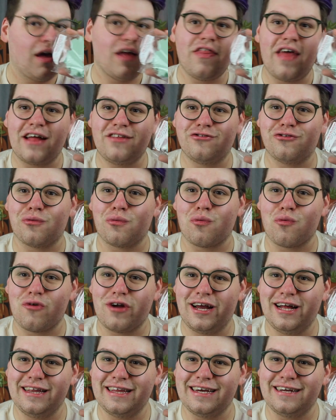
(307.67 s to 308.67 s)
That's
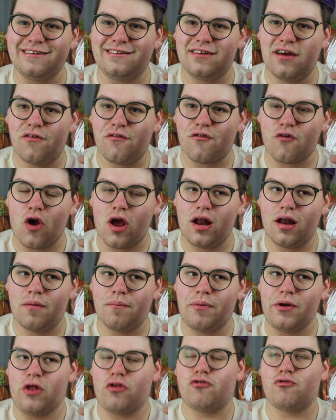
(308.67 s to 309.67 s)
really different,
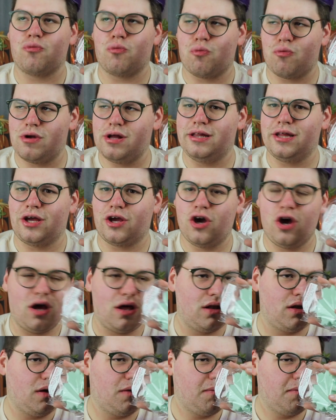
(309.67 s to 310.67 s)
but it's really
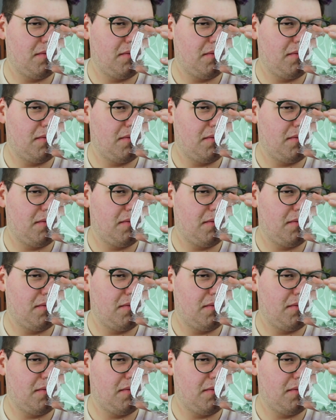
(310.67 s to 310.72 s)
good.